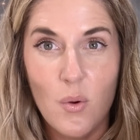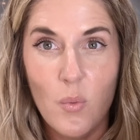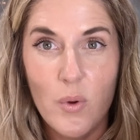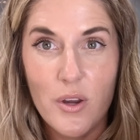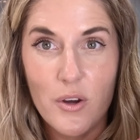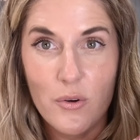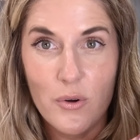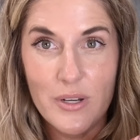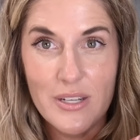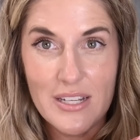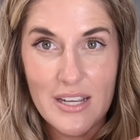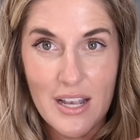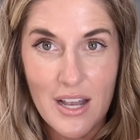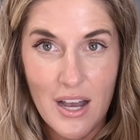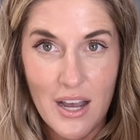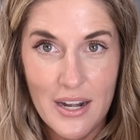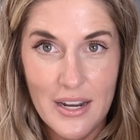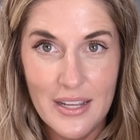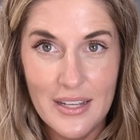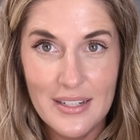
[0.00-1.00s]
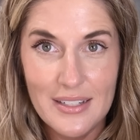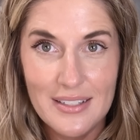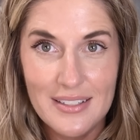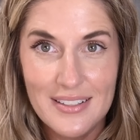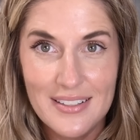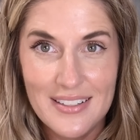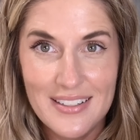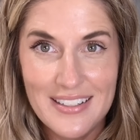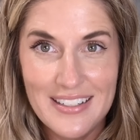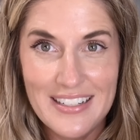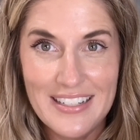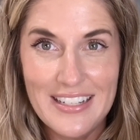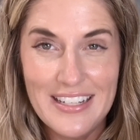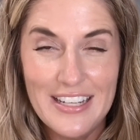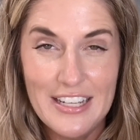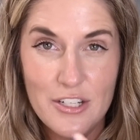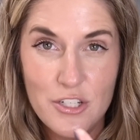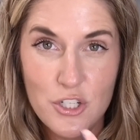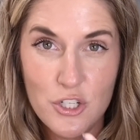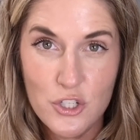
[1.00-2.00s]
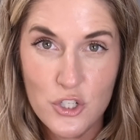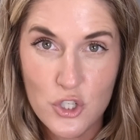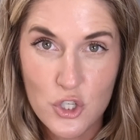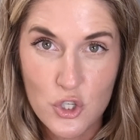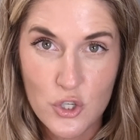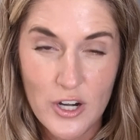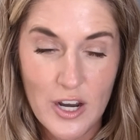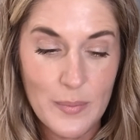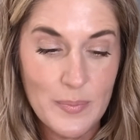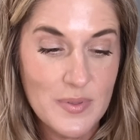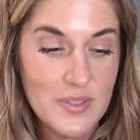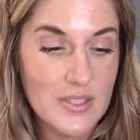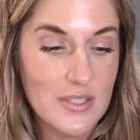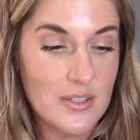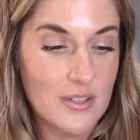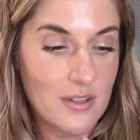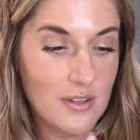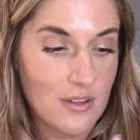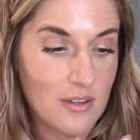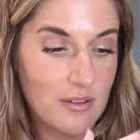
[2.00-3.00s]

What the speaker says: We are going to cut it into strips,